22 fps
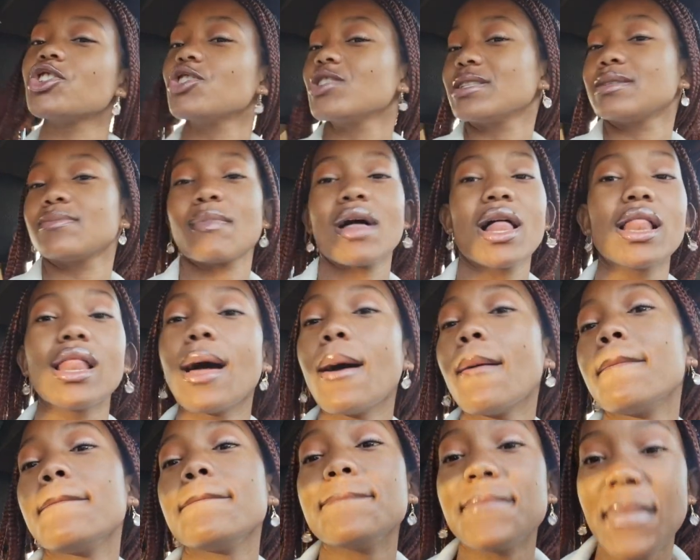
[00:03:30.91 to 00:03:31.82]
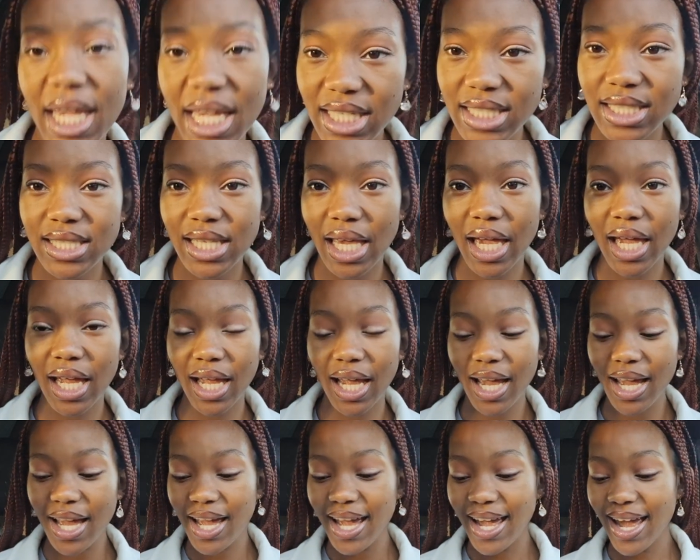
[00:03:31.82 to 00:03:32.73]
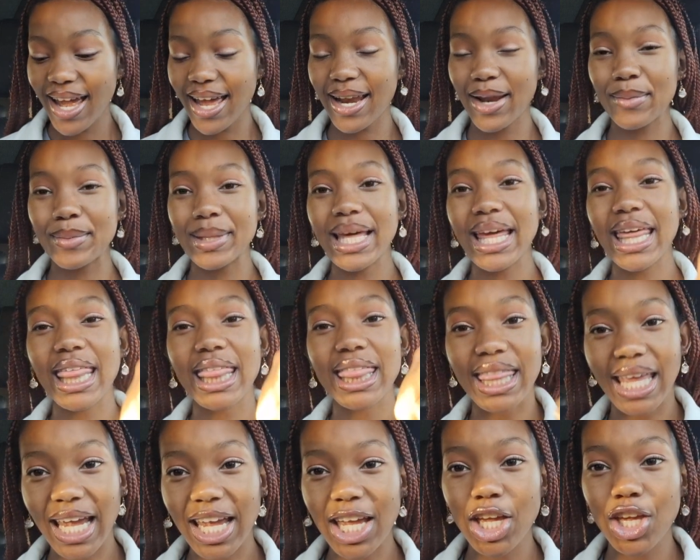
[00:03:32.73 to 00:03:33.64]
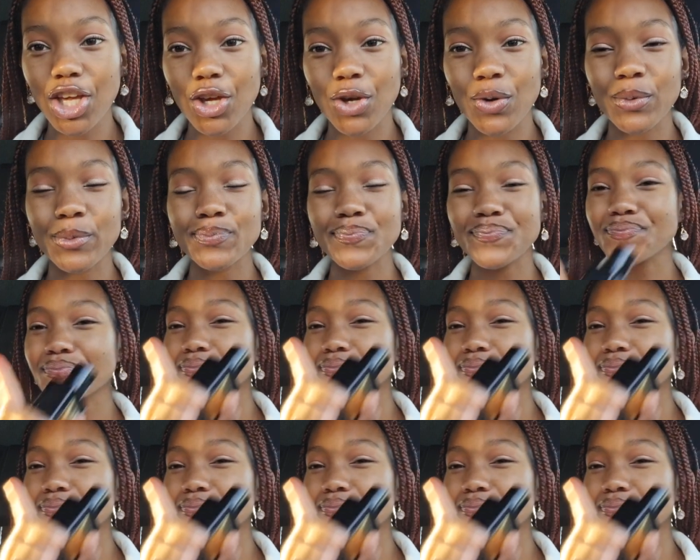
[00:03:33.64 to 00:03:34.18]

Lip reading: you smell amazing. And I'm like, thank you.